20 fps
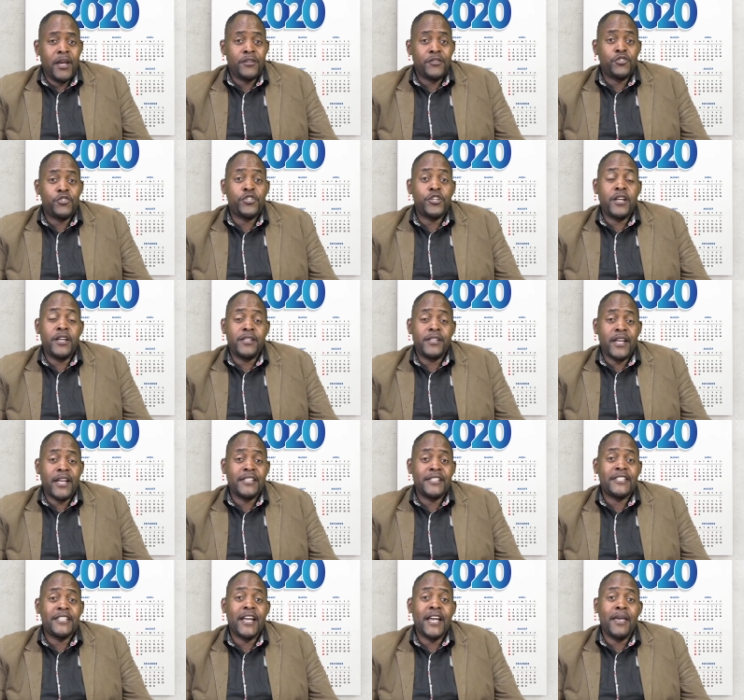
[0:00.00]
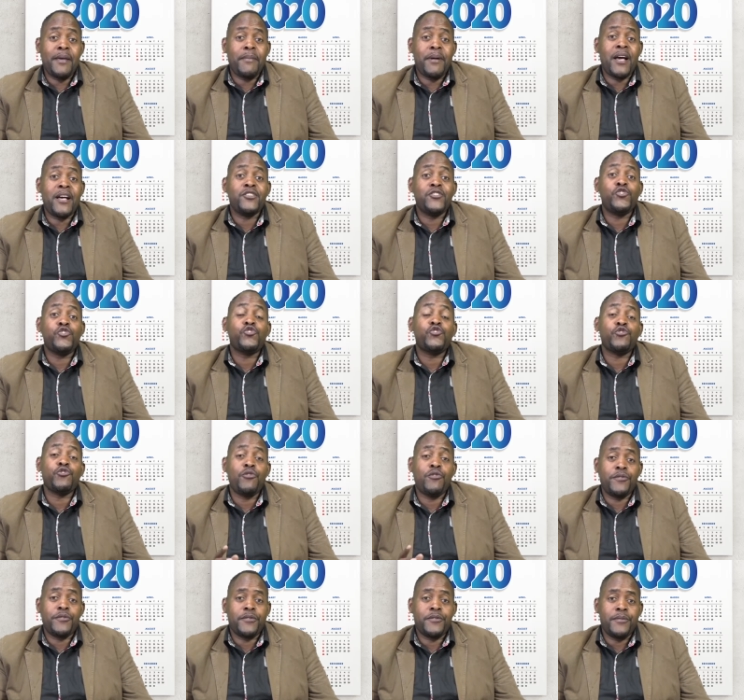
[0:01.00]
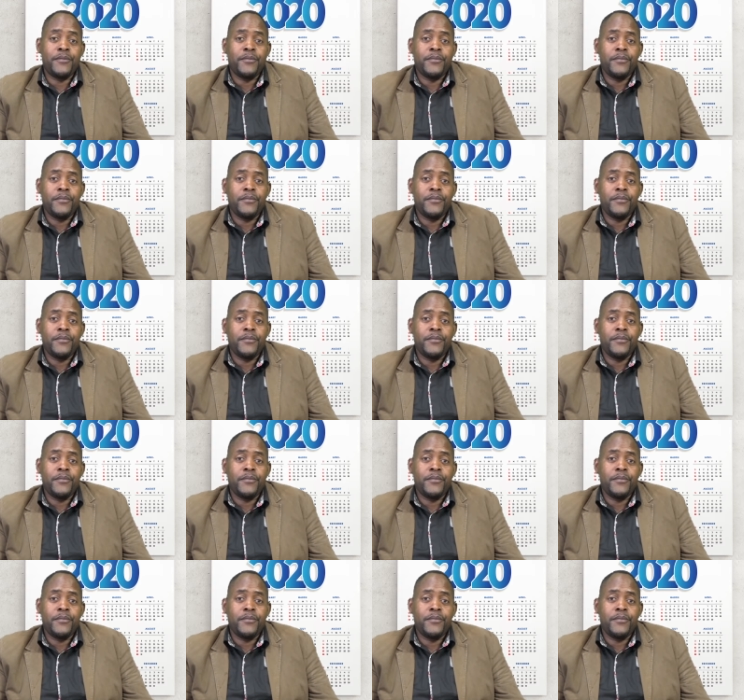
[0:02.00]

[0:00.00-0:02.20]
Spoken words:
trend and time has shown